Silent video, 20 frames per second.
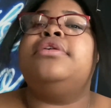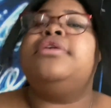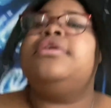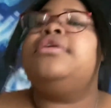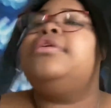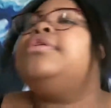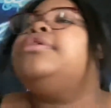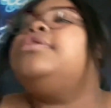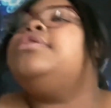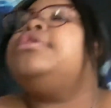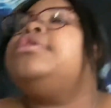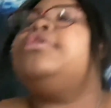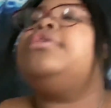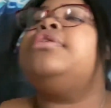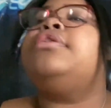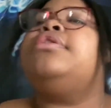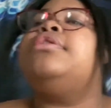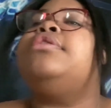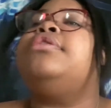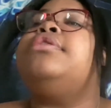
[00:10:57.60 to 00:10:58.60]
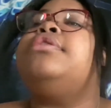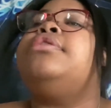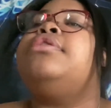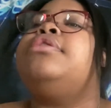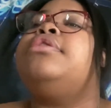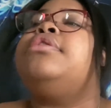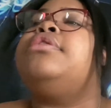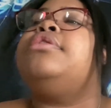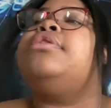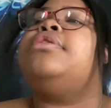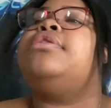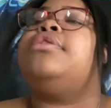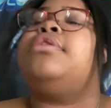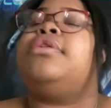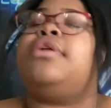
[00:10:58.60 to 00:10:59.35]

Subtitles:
Nobody speaks.